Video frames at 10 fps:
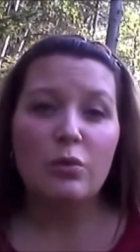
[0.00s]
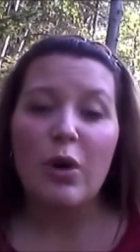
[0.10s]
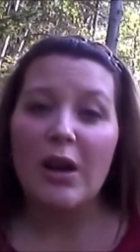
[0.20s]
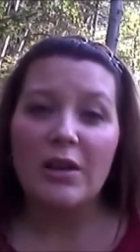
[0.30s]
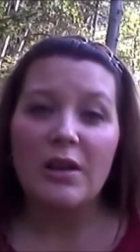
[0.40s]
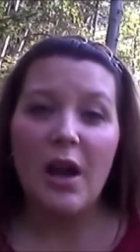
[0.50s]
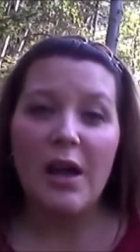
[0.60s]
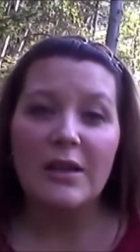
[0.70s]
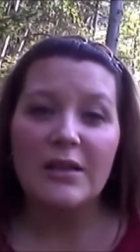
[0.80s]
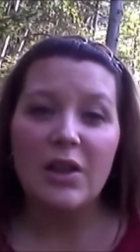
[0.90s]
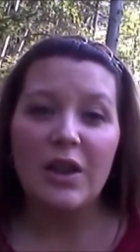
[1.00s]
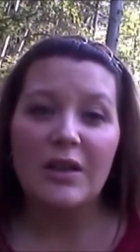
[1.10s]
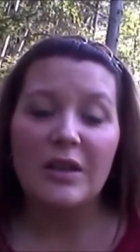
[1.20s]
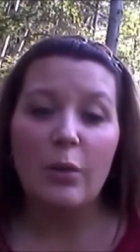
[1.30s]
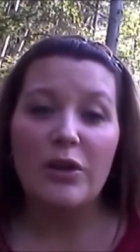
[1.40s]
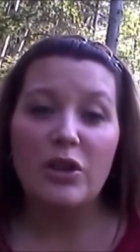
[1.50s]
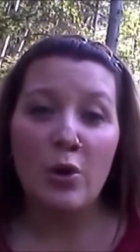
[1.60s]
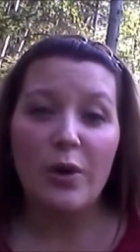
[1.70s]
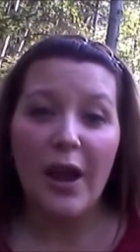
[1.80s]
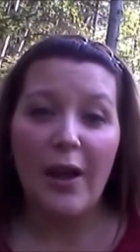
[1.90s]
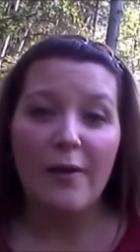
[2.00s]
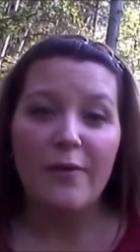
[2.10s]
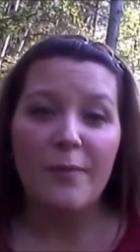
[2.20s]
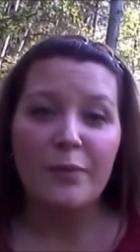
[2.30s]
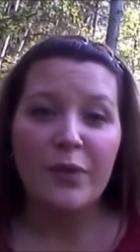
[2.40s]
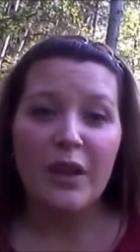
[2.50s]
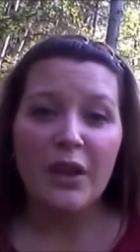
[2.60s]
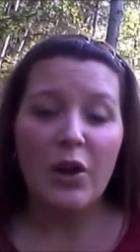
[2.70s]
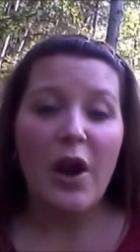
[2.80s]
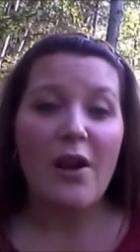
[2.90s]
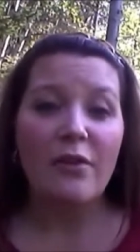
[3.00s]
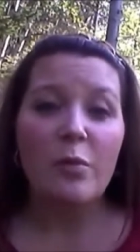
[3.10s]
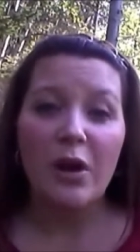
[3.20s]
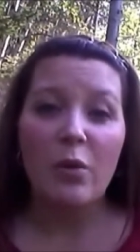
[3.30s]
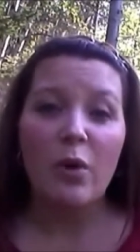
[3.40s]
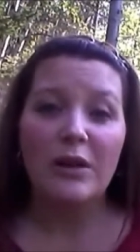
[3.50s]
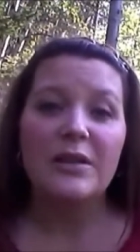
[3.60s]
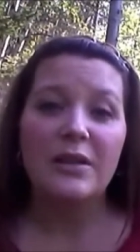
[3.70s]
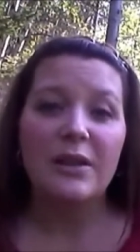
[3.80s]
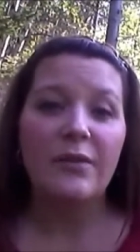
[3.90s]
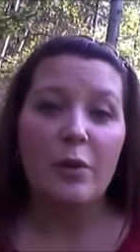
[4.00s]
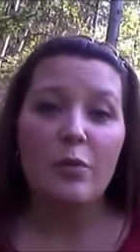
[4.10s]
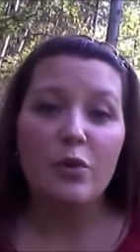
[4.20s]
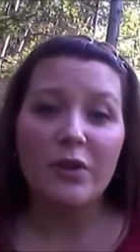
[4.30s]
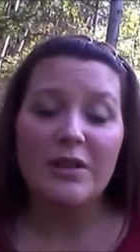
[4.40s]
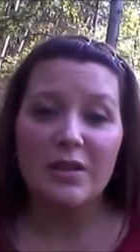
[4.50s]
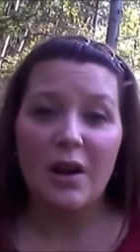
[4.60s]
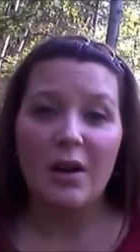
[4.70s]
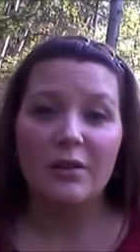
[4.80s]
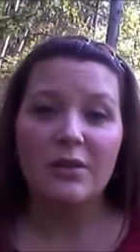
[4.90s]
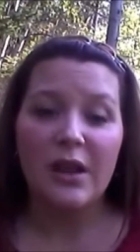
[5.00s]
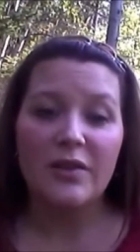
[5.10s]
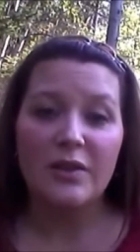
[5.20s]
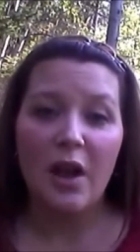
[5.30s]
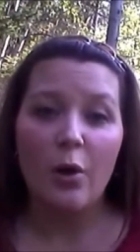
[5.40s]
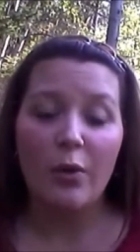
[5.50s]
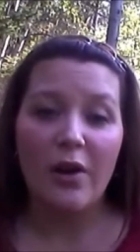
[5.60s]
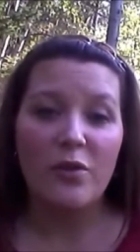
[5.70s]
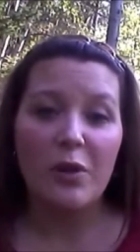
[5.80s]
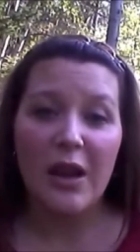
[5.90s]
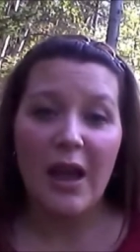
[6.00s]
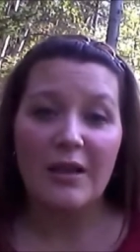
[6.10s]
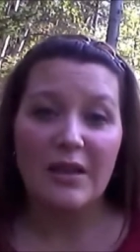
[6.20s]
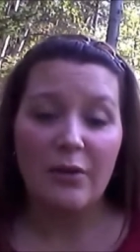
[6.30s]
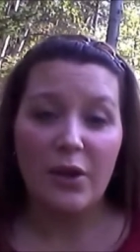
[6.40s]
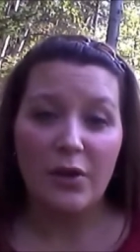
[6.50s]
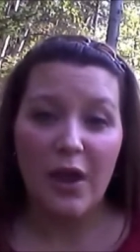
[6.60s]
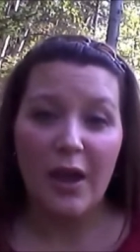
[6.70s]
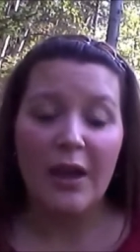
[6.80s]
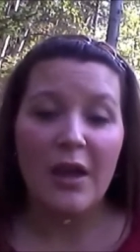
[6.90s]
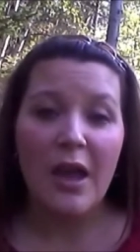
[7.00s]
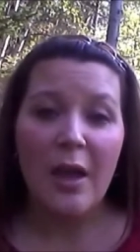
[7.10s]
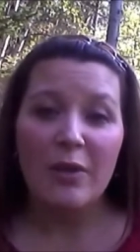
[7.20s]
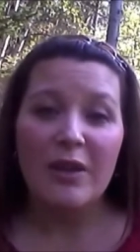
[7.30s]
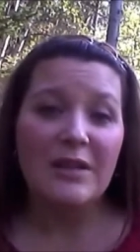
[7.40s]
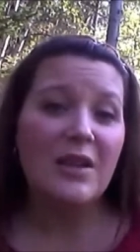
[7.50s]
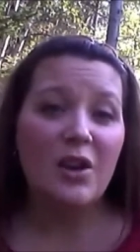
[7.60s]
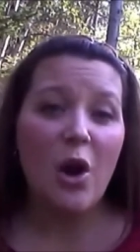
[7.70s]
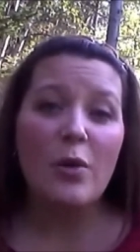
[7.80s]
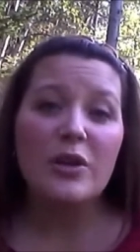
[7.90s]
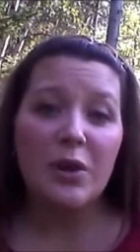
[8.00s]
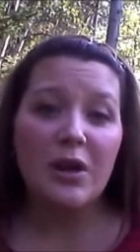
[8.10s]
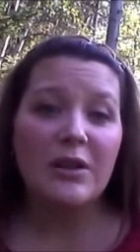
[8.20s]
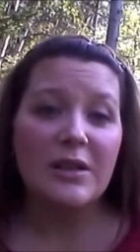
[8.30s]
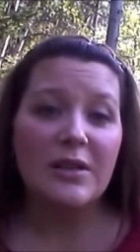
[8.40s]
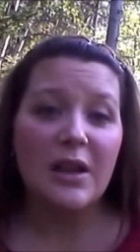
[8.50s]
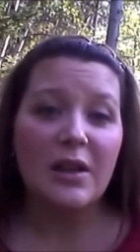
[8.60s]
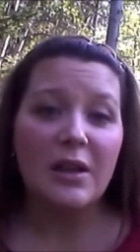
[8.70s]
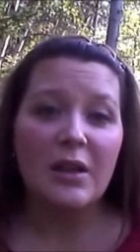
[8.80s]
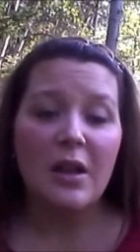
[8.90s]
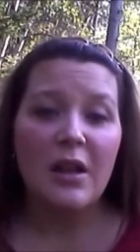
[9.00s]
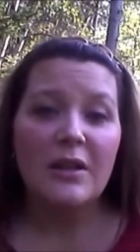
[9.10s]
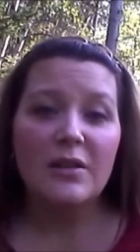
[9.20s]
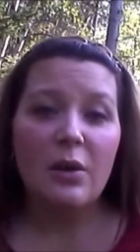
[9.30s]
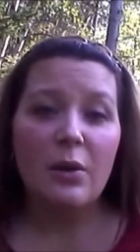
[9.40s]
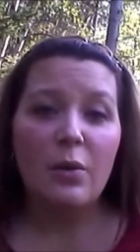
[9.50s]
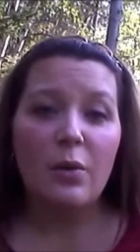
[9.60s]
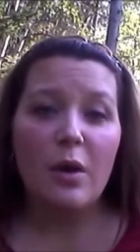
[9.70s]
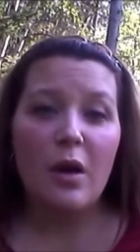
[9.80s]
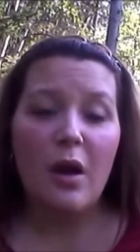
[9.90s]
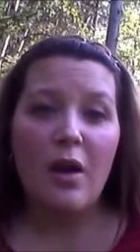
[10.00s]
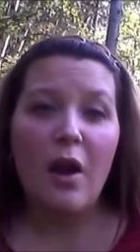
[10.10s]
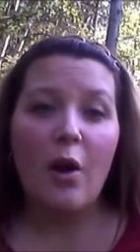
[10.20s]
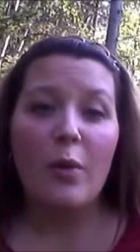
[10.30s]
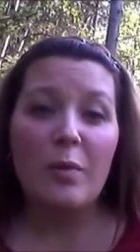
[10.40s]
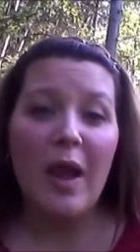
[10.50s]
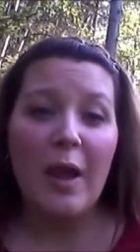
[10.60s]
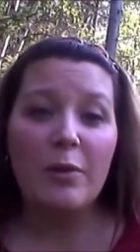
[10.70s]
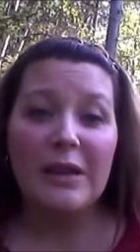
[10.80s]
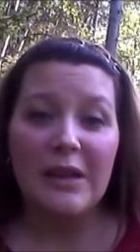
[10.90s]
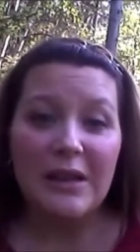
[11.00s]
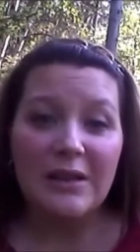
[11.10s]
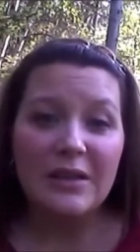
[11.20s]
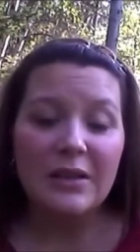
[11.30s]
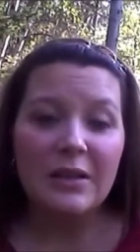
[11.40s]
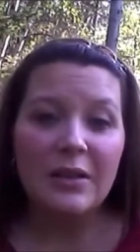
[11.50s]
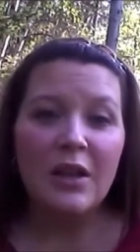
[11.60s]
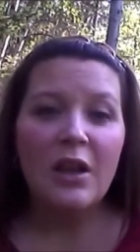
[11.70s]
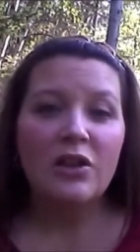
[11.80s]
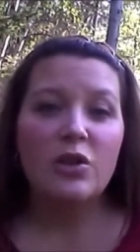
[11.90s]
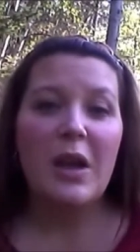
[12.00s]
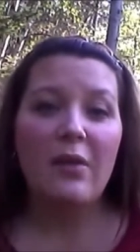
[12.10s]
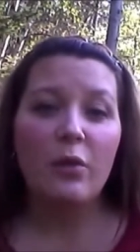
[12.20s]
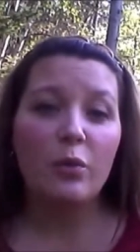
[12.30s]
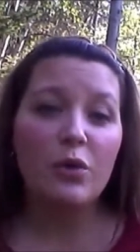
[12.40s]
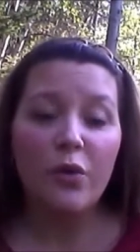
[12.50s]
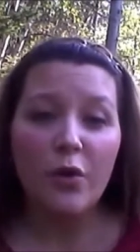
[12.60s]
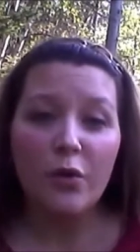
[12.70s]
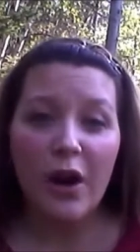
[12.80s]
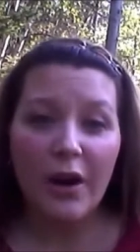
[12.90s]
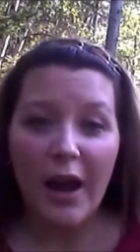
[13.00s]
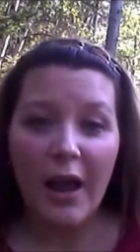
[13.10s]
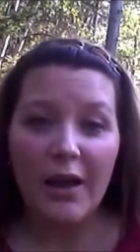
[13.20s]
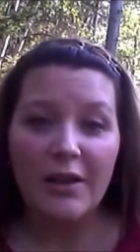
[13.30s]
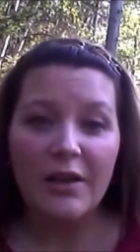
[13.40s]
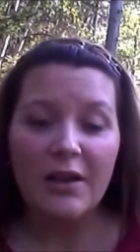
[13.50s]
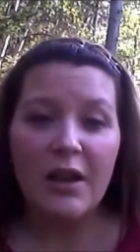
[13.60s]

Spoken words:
recognize the things that we don't have. You know, everybody wants to live the movie star lifestyle where everybody has everything, but that's not always realistic. So are we able to eat? Do we have a roof over our head?